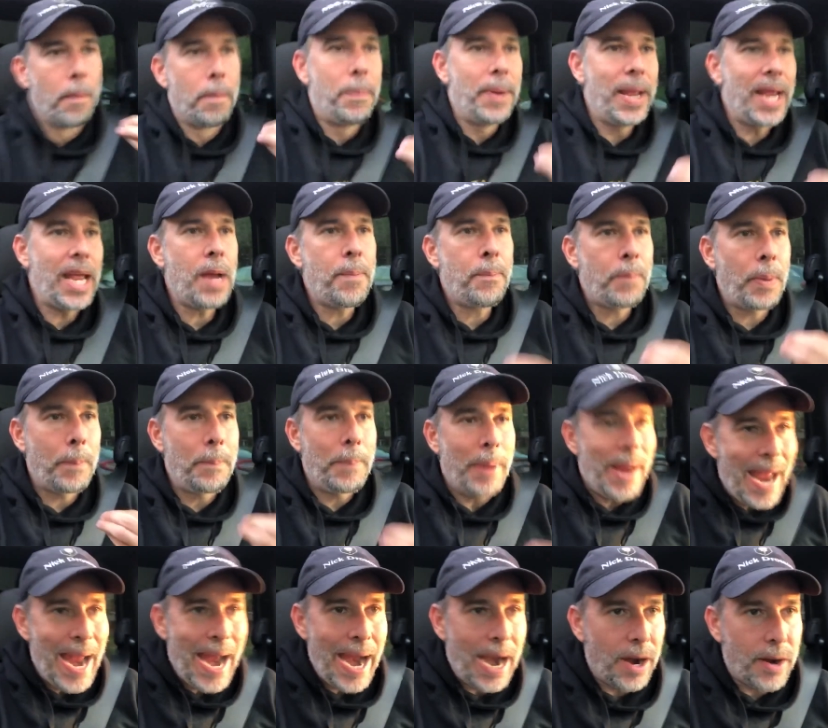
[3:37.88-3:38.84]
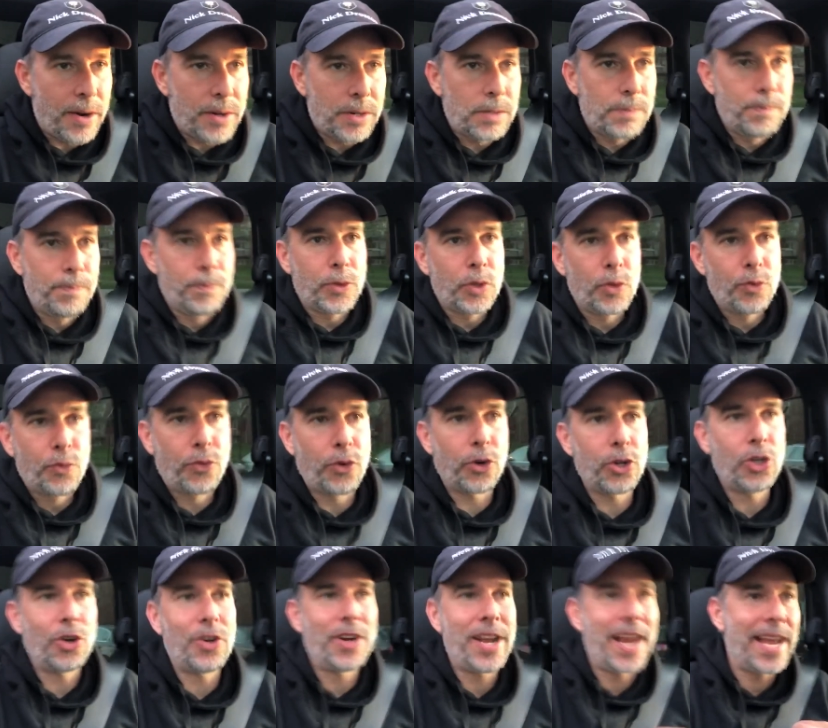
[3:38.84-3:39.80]
Being prepared
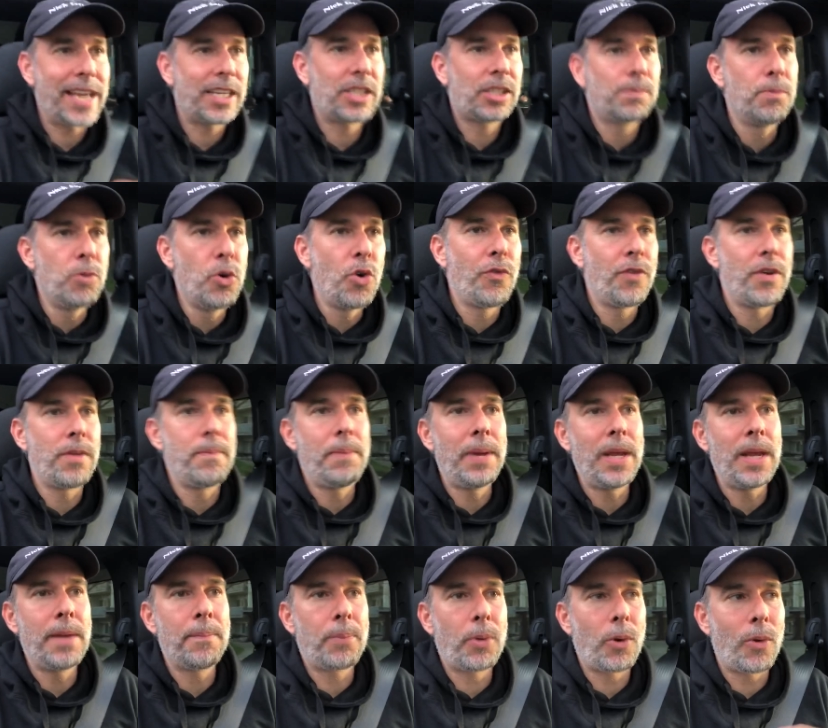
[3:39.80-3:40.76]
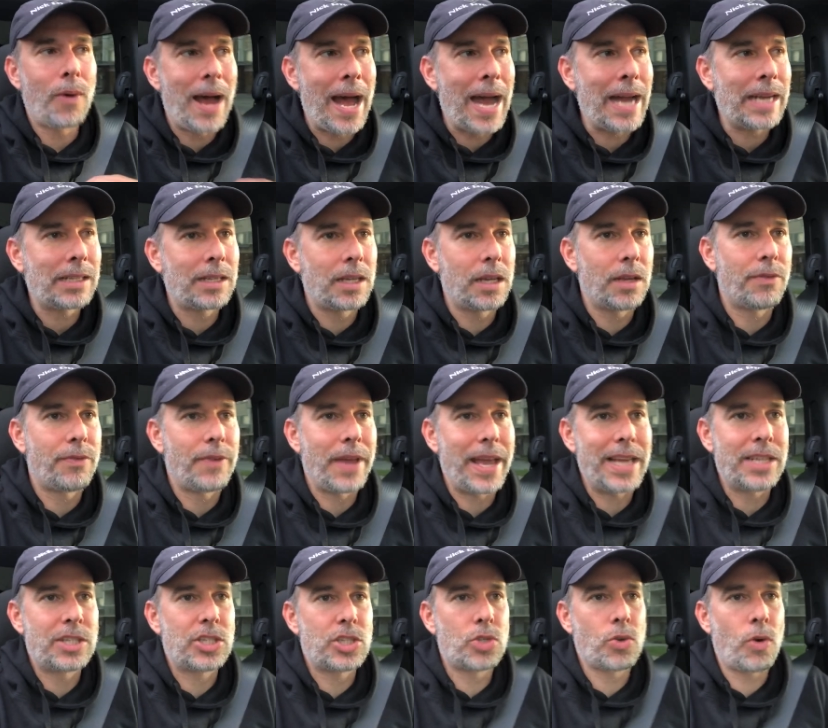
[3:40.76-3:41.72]
for your next move and being proactive
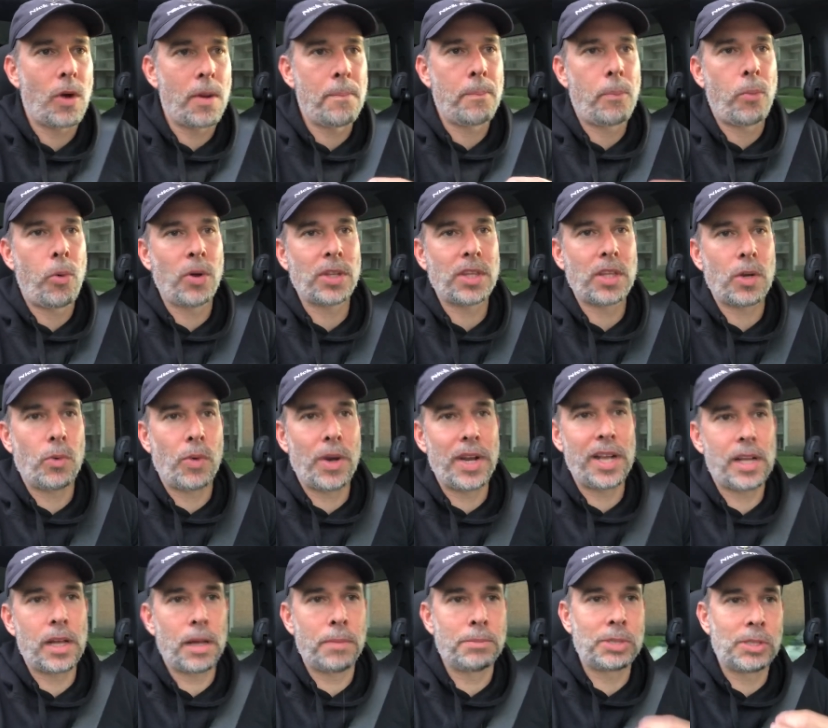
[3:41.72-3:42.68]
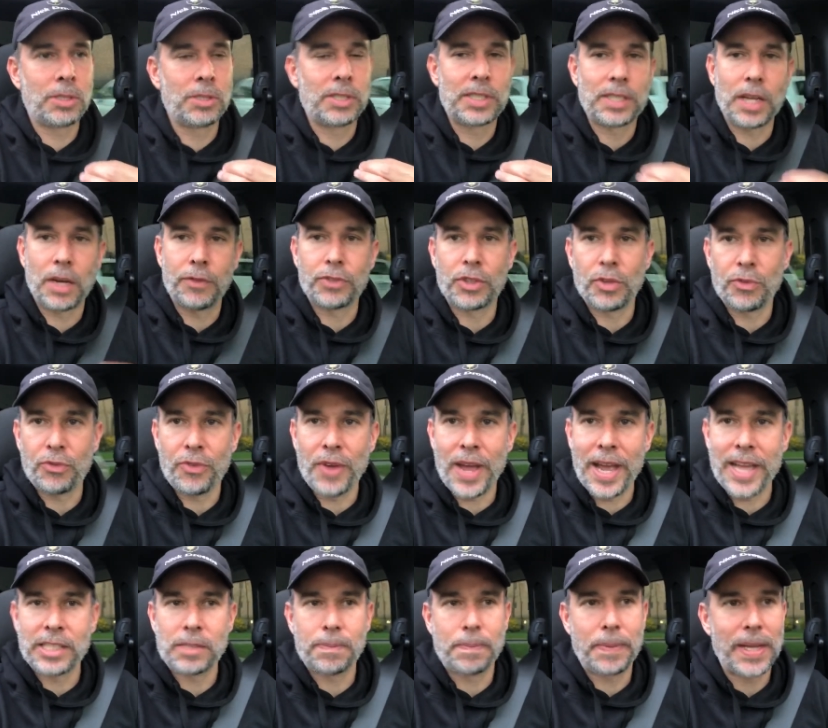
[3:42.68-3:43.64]
is so important when it comes to
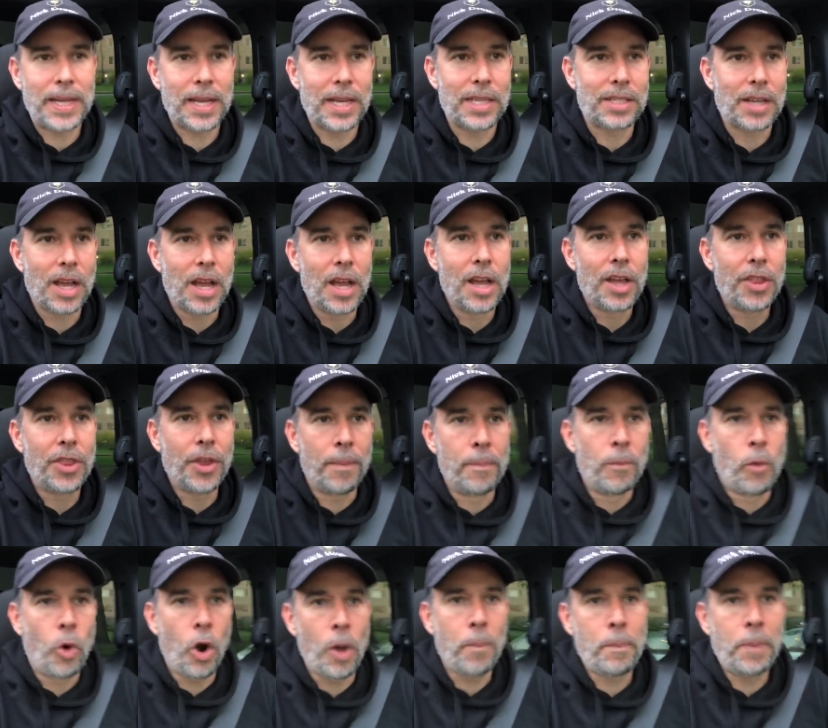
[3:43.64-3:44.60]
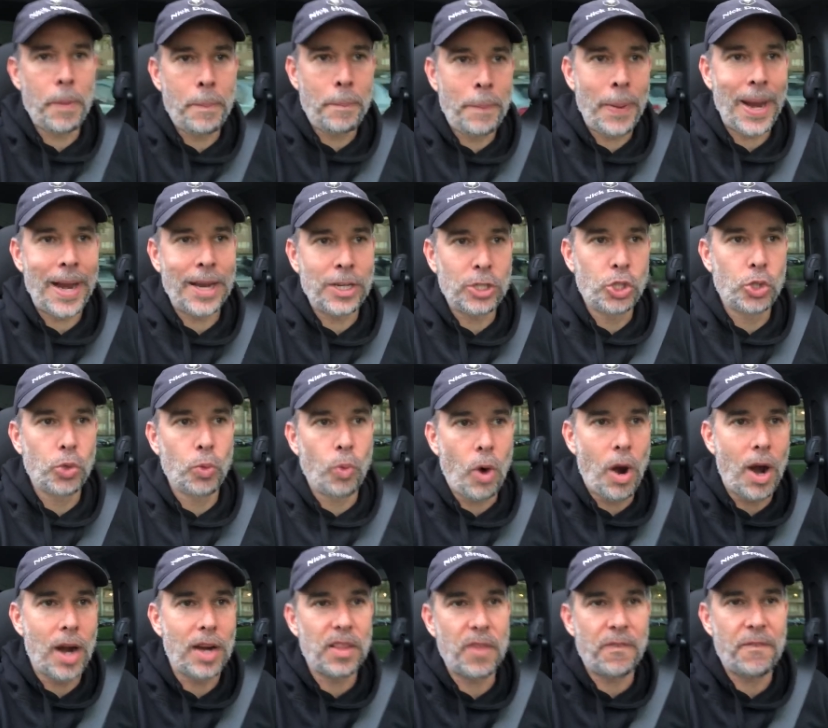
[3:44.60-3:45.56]
self-defense because the more prepared
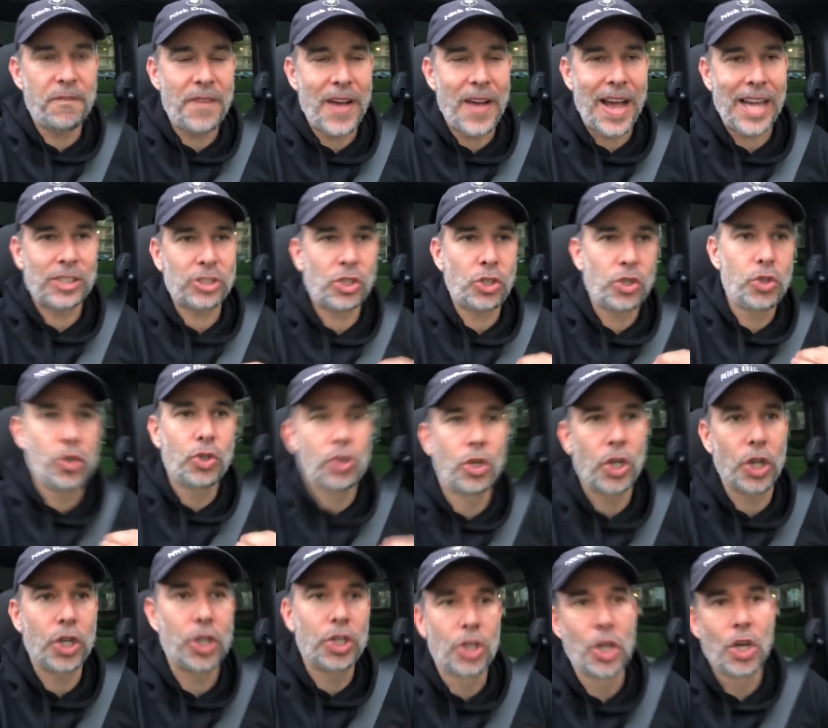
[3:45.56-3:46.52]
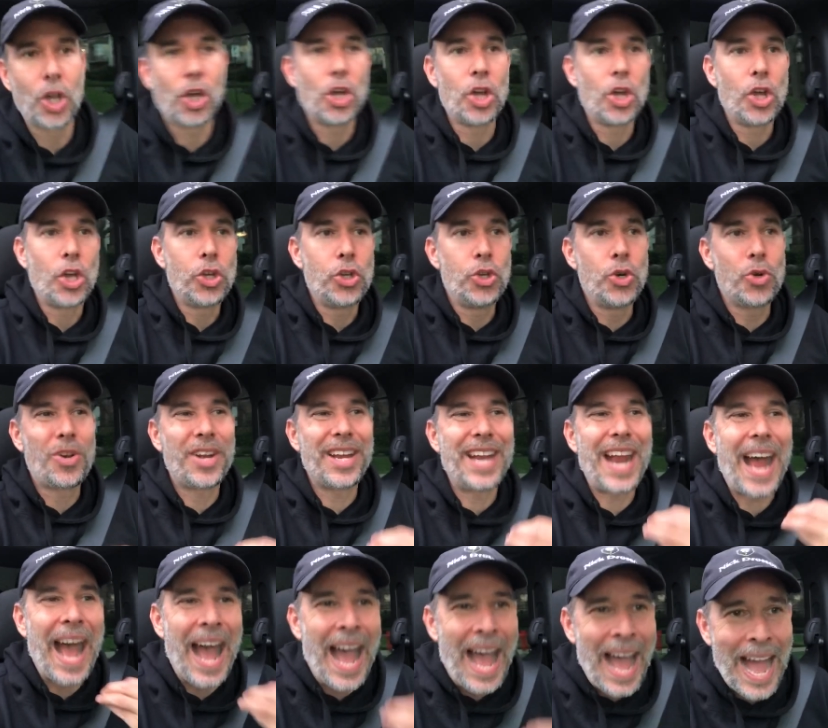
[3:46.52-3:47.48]
you are, the faster you could you could
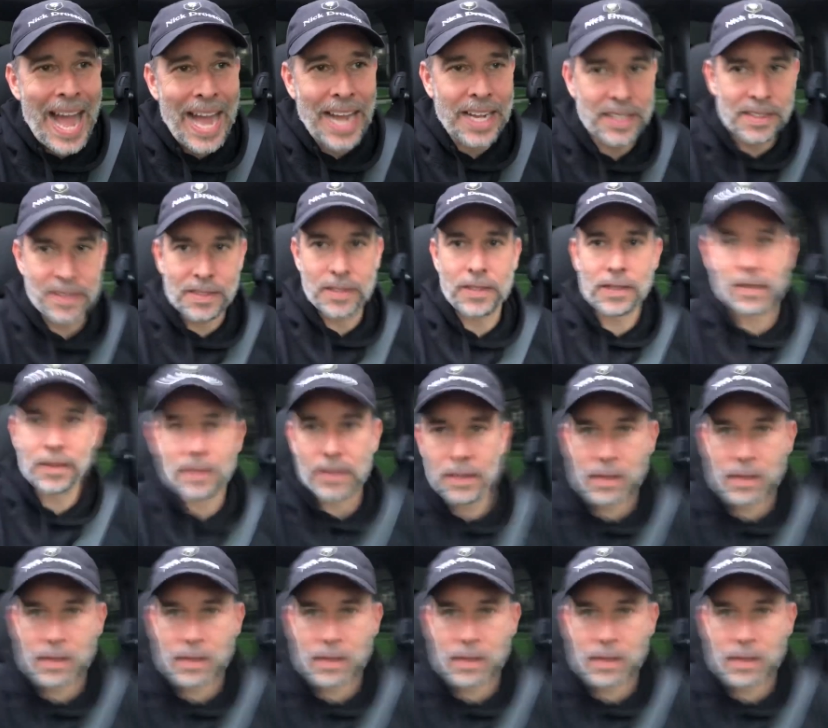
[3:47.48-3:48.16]
act,